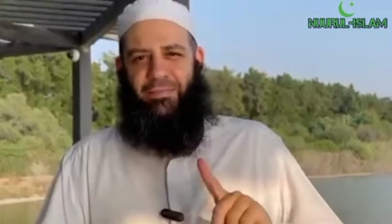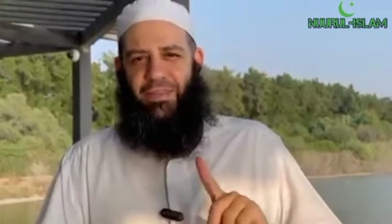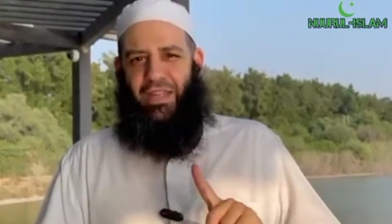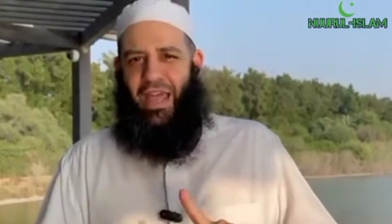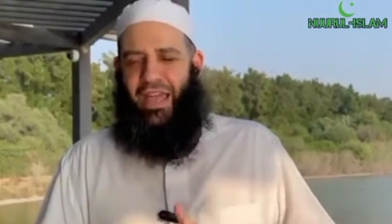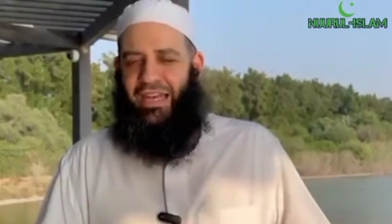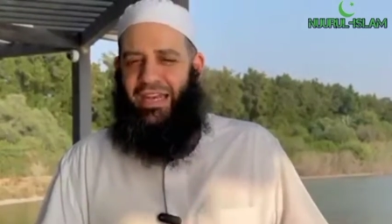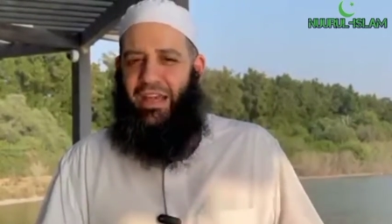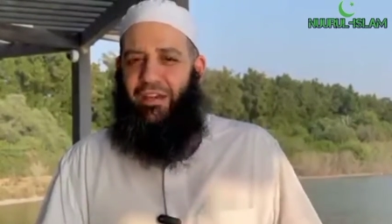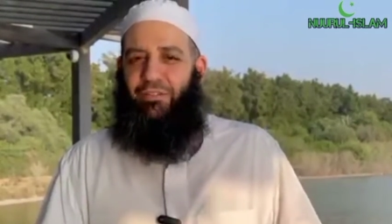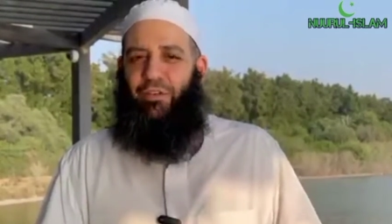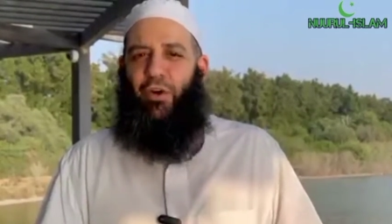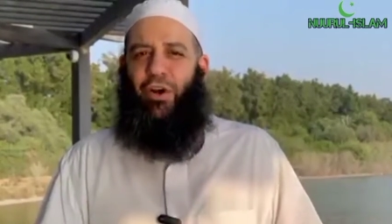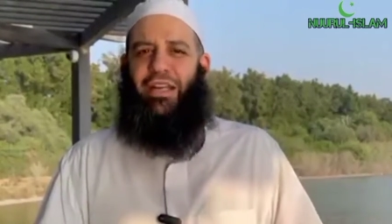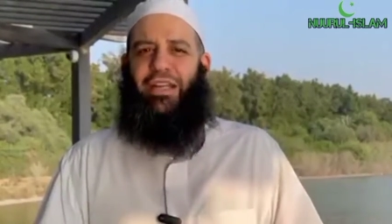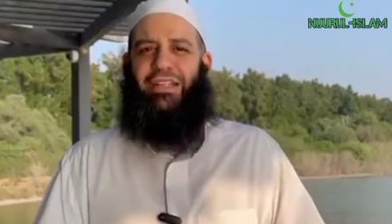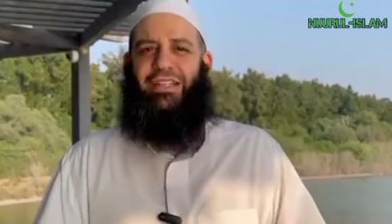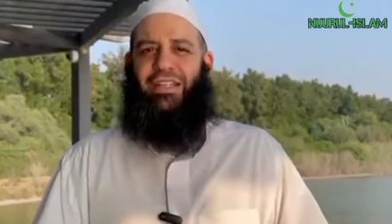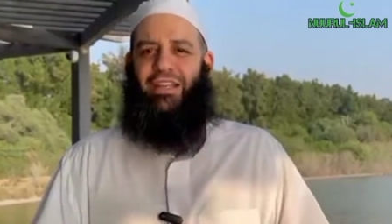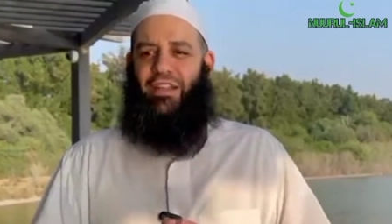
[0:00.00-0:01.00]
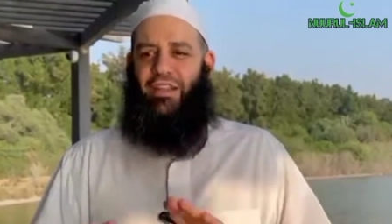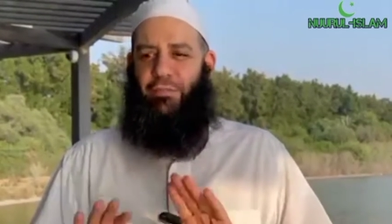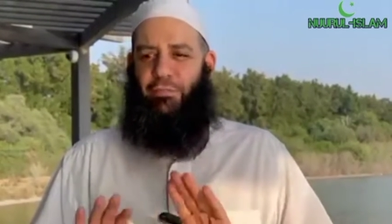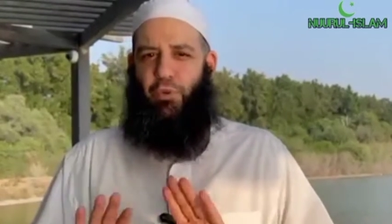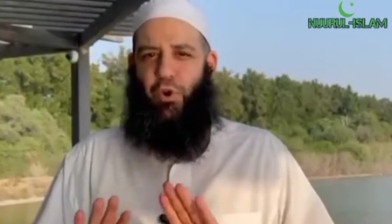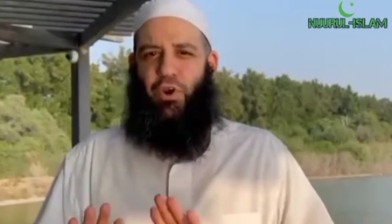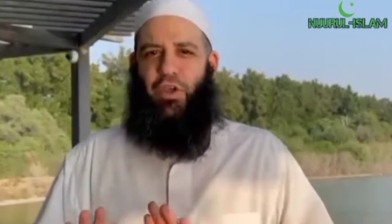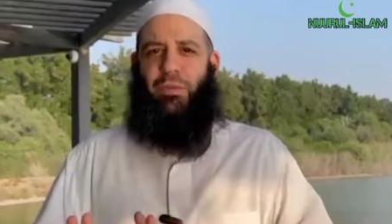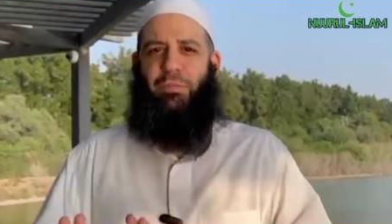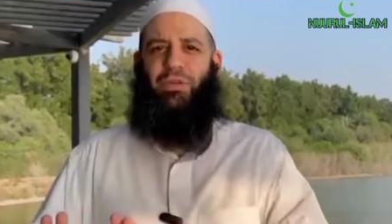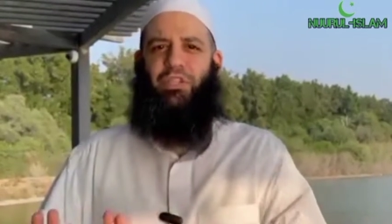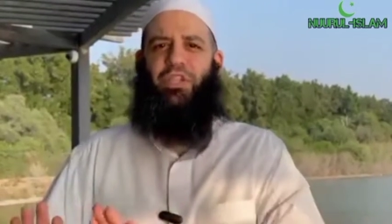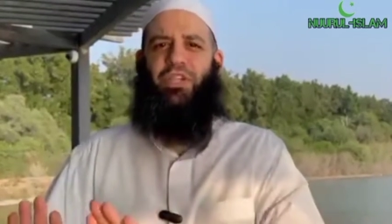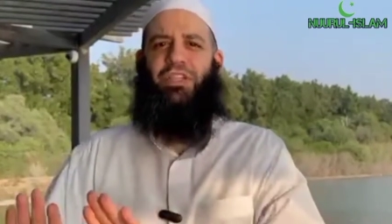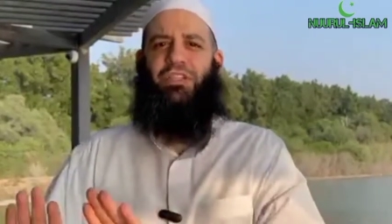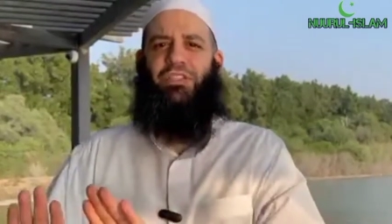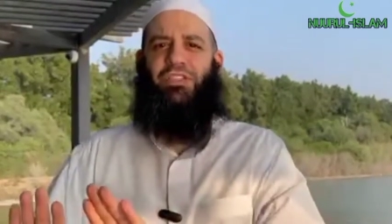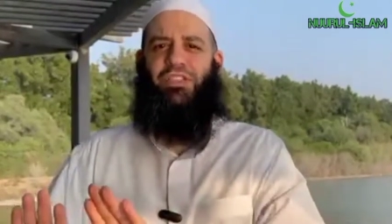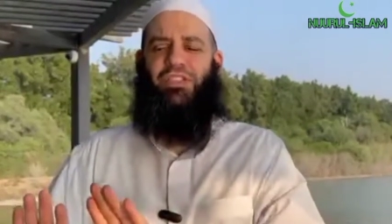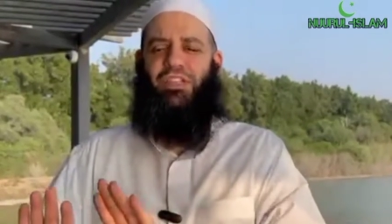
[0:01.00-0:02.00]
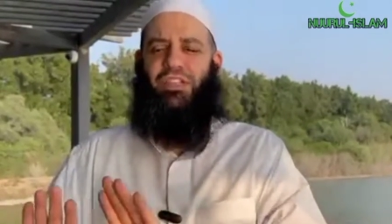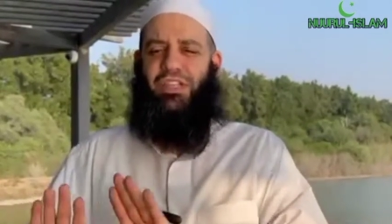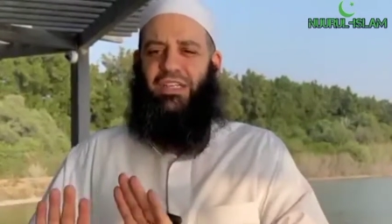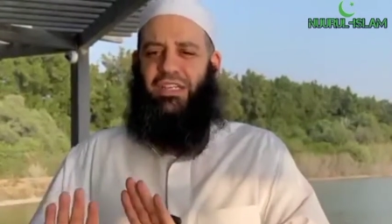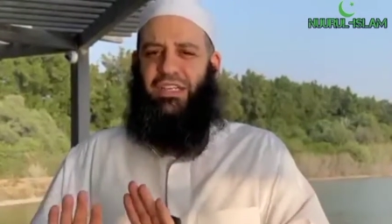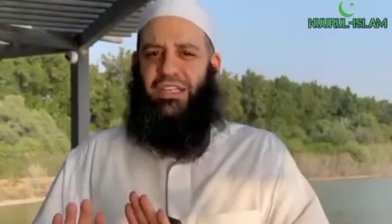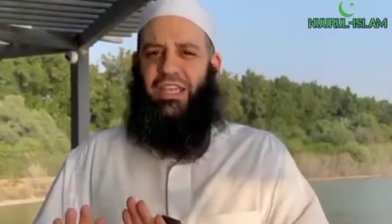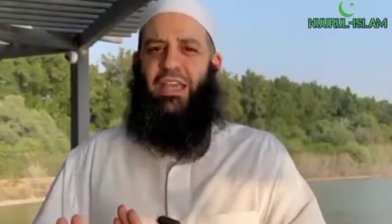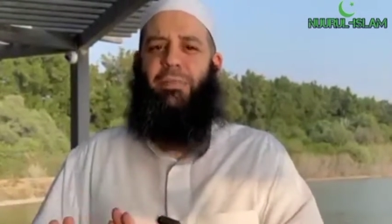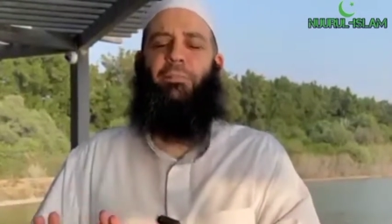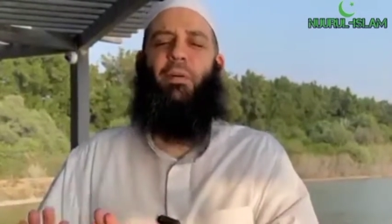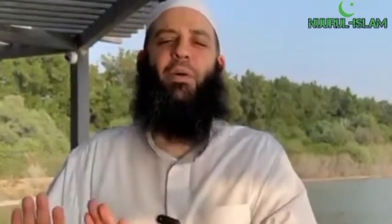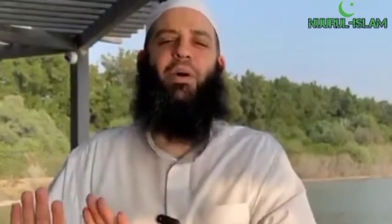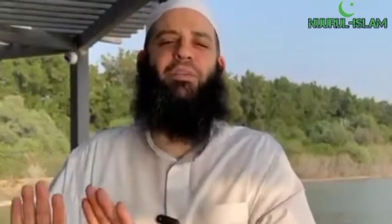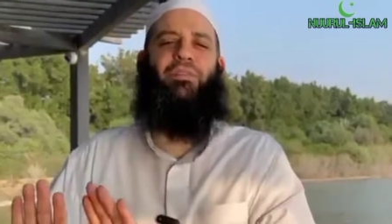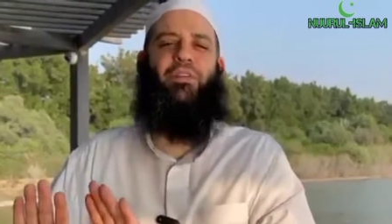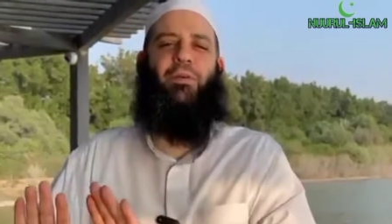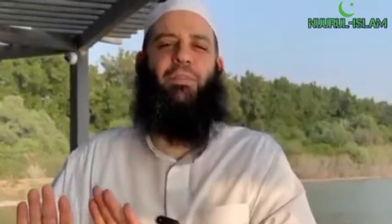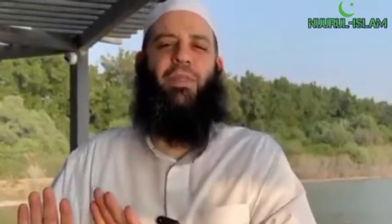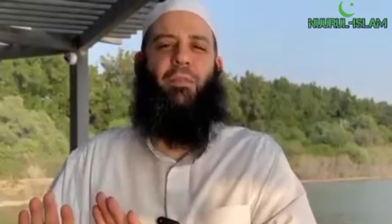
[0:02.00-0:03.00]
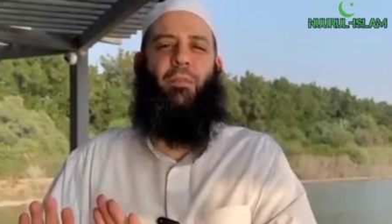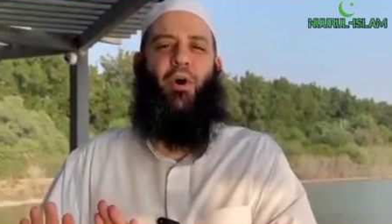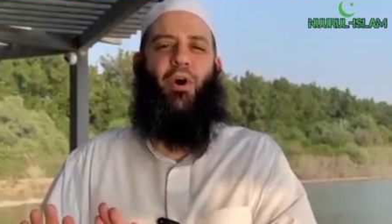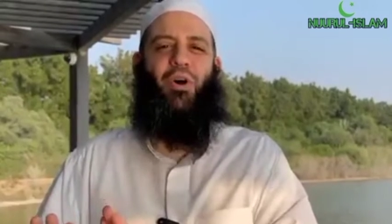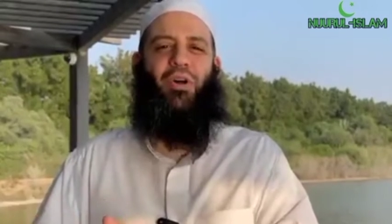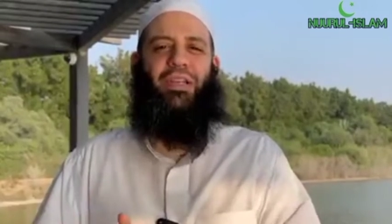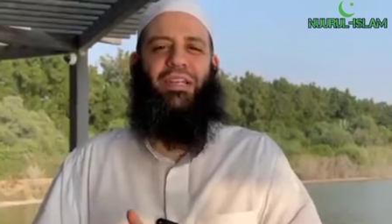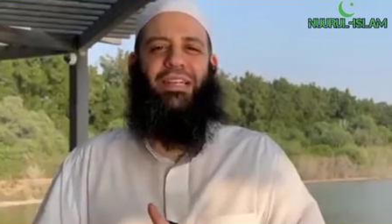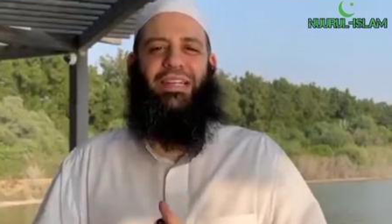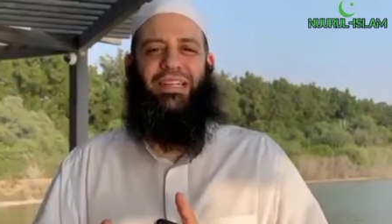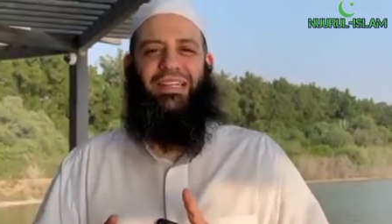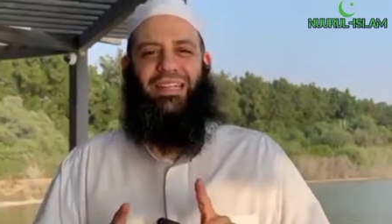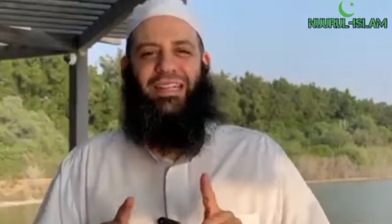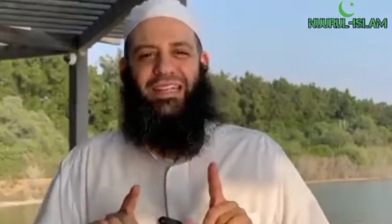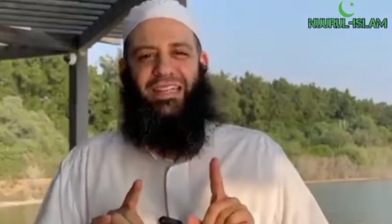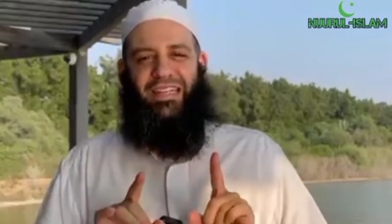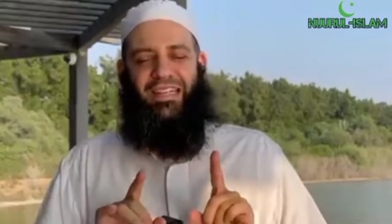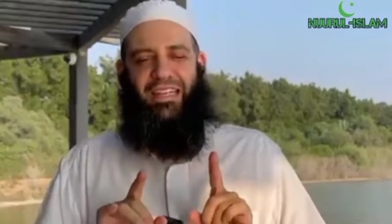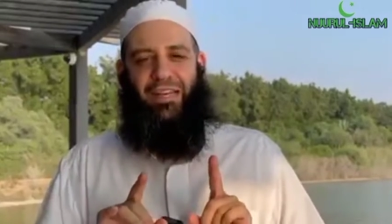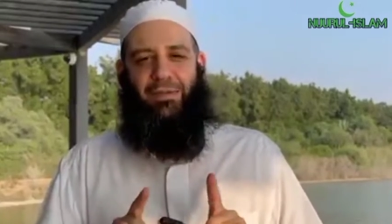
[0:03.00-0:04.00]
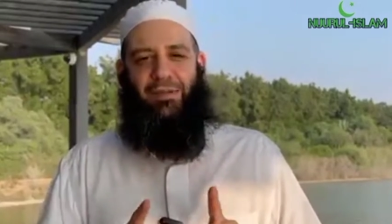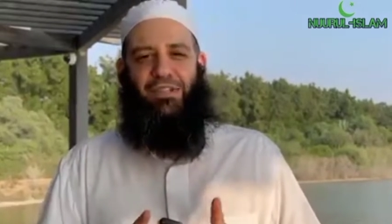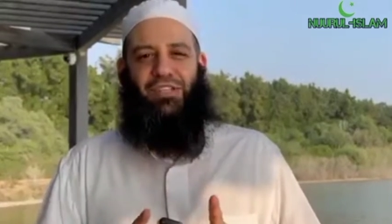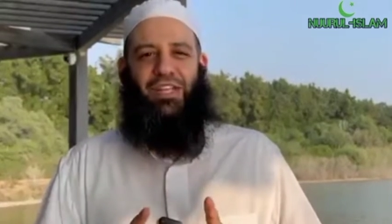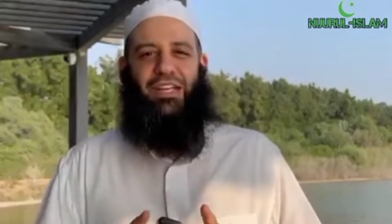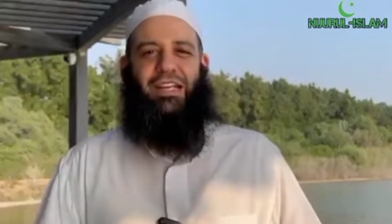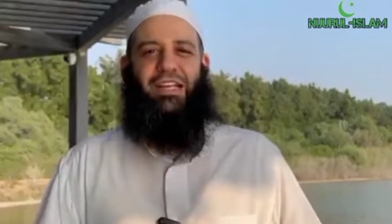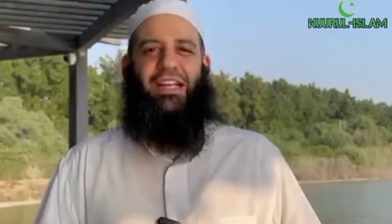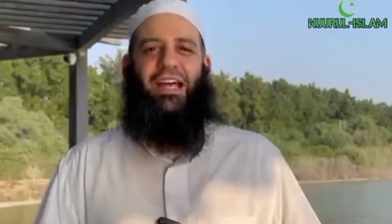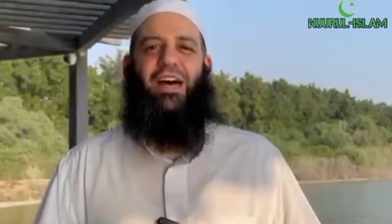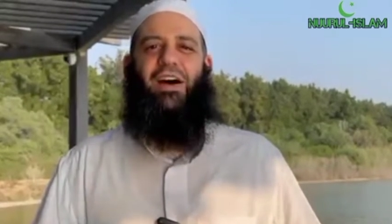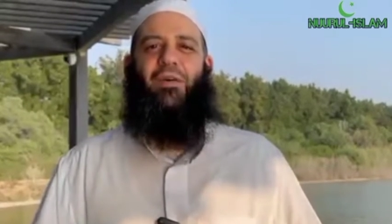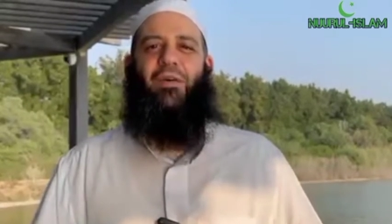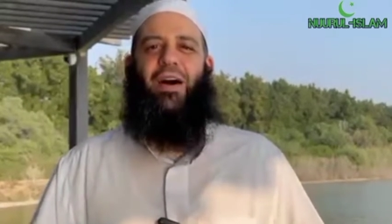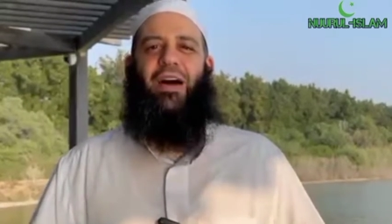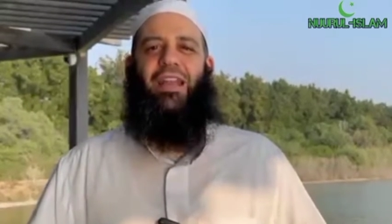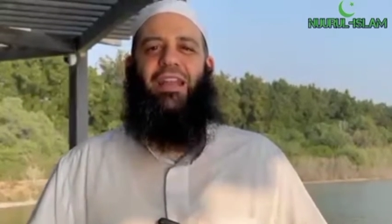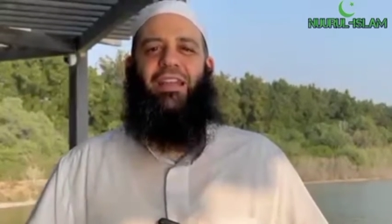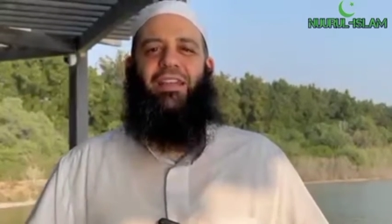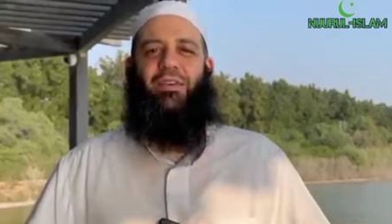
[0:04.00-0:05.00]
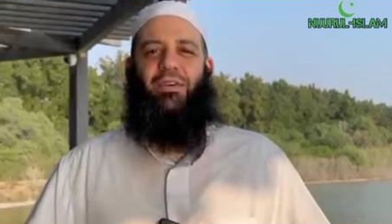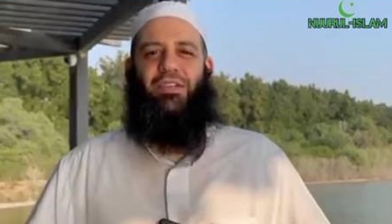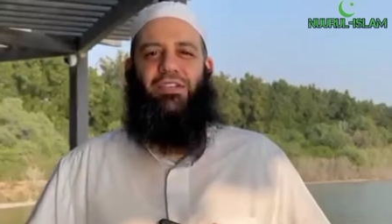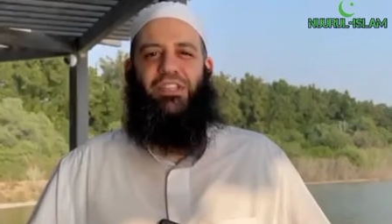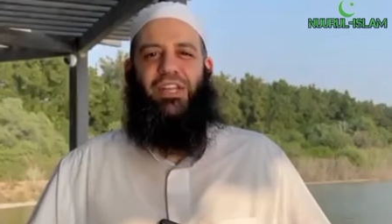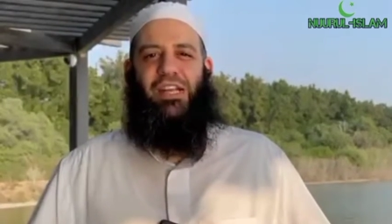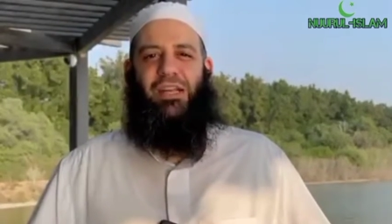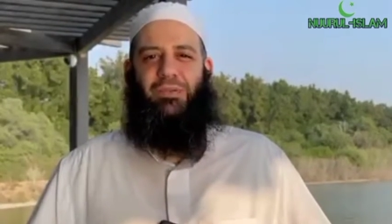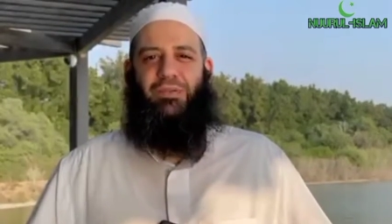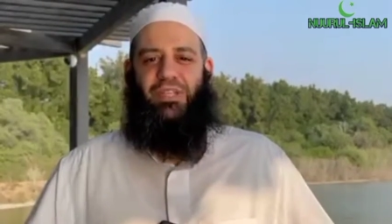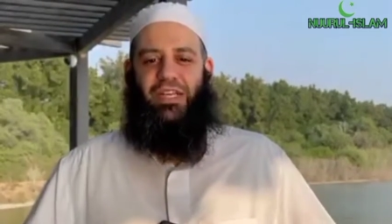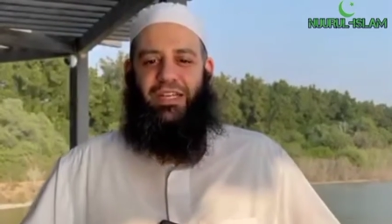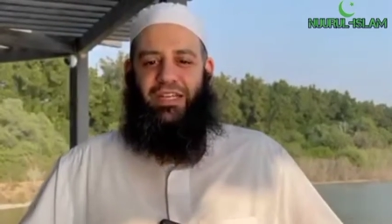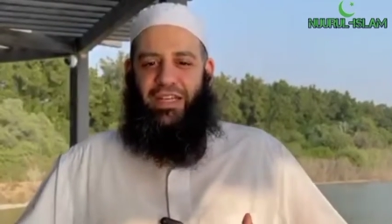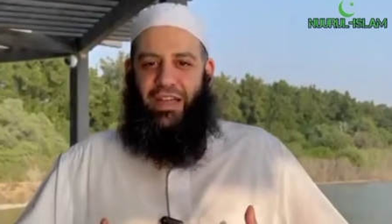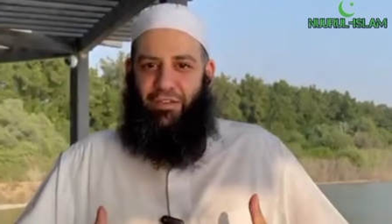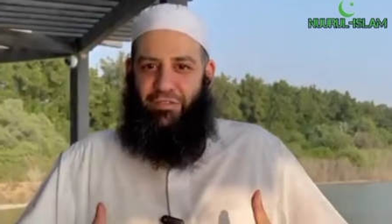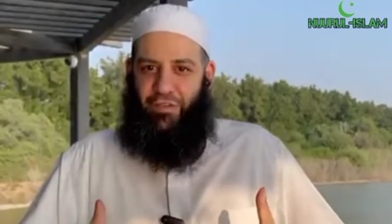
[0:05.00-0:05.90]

And avoid the prohibitions. Keep away from them all. Nabi sallallahu alayhi wa sallam said,